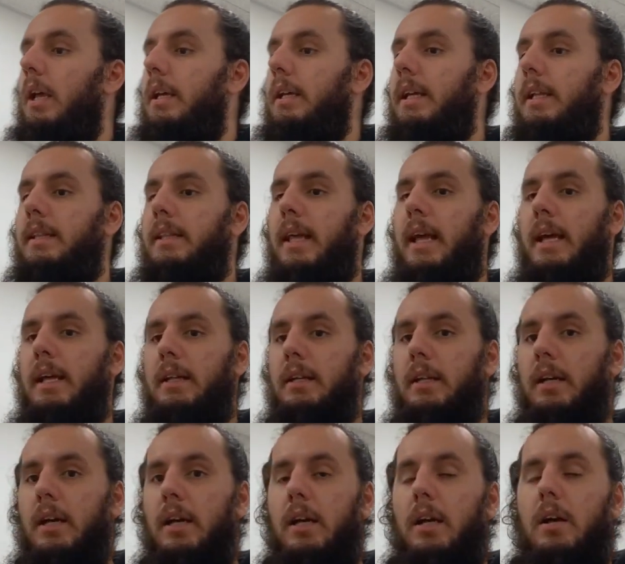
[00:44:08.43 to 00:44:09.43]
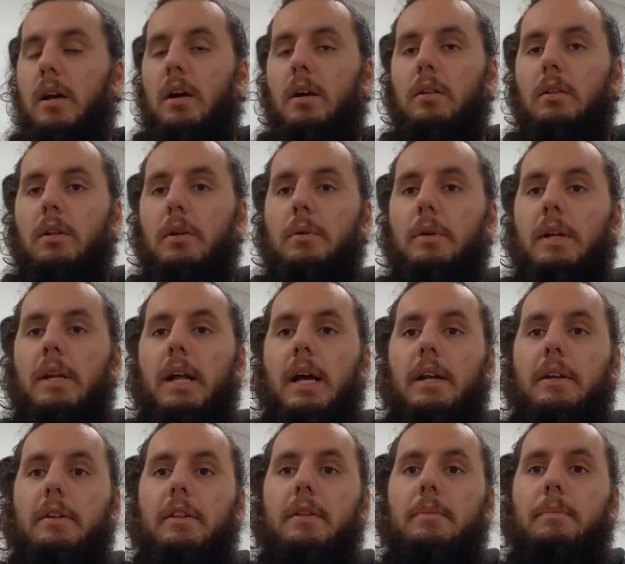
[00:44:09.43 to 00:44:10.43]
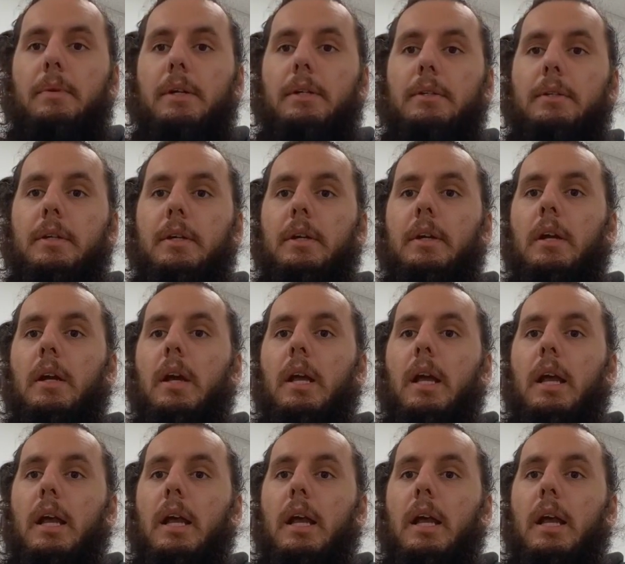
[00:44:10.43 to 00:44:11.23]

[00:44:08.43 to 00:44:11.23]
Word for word: get that uh, all loaded onto the printer.